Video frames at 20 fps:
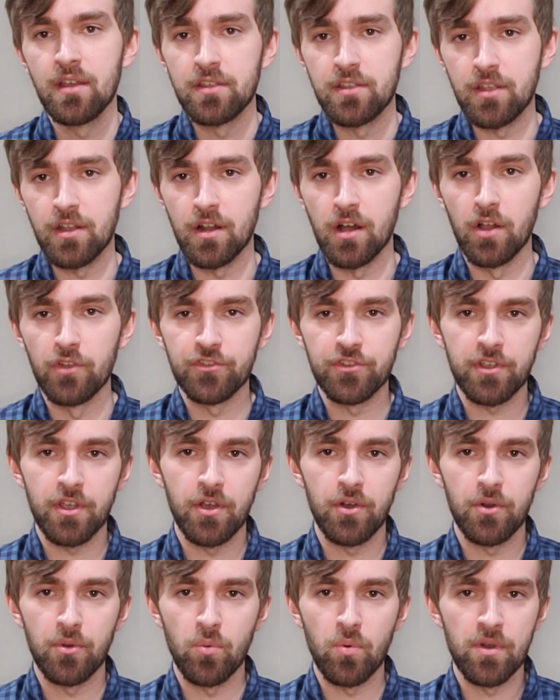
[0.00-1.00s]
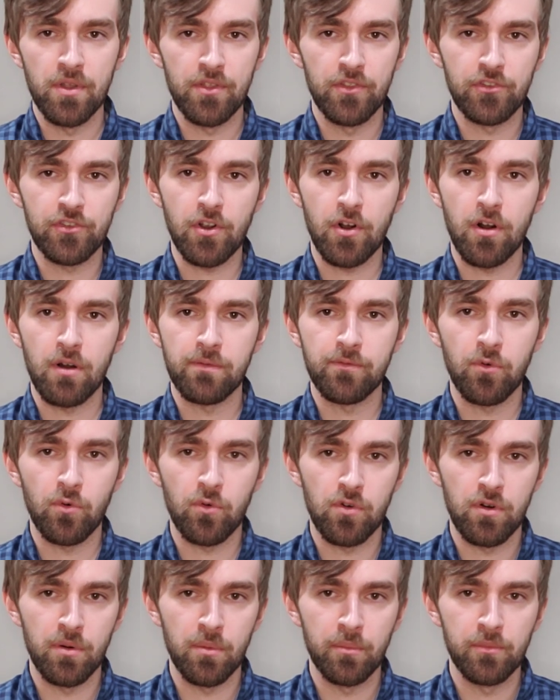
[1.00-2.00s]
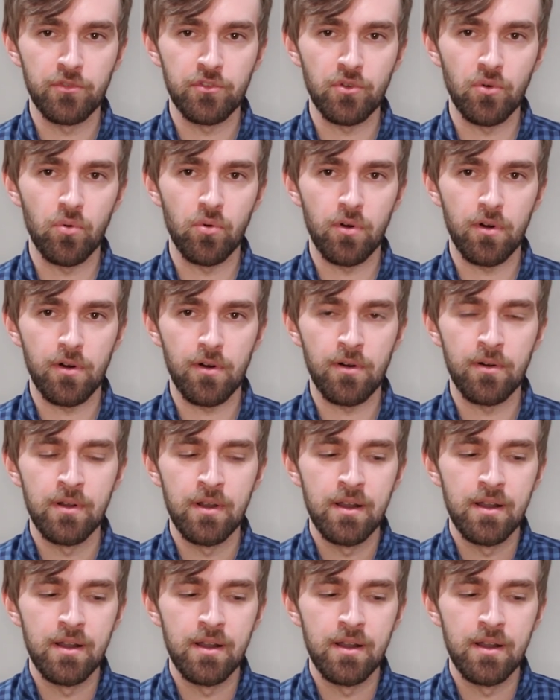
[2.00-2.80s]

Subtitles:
You can also go to one of the Scar forums or